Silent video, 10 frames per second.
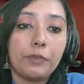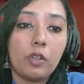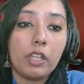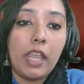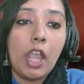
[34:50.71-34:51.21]

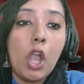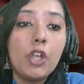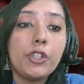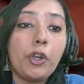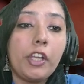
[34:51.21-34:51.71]
Okay.
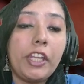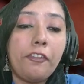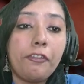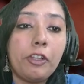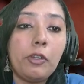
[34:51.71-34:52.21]
So
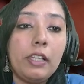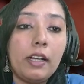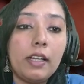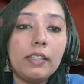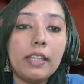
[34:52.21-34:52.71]
if you
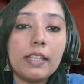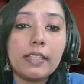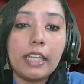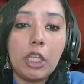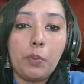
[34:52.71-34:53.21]
learn these
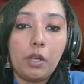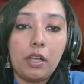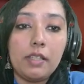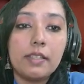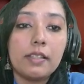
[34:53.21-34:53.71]

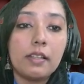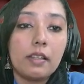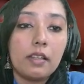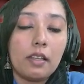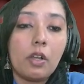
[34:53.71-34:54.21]
keywords,
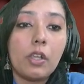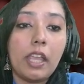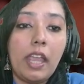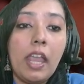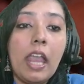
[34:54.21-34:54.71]

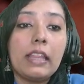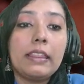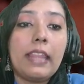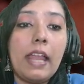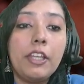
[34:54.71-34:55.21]
okay,
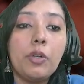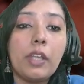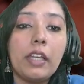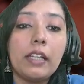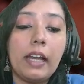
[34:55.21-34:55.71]
then you
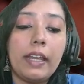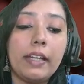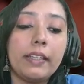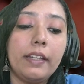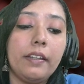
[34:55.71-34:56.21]
can
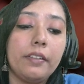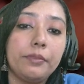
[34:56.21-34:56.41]
connect it.